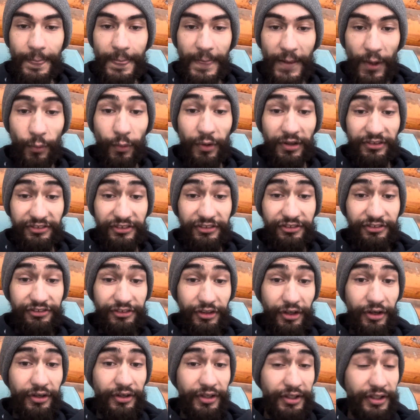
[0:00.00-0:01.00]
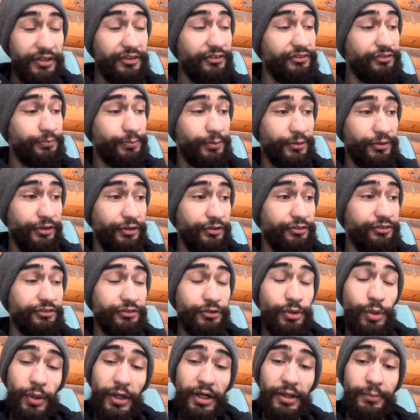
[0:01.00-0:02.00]
once it's started, it's producing
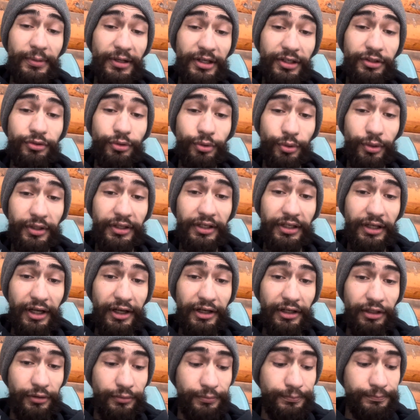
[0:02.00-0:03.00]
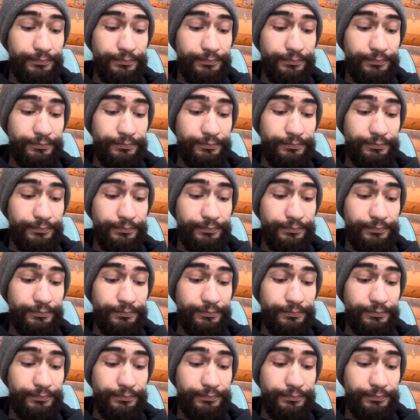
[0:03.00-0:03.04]
quite a bit of torque at idle.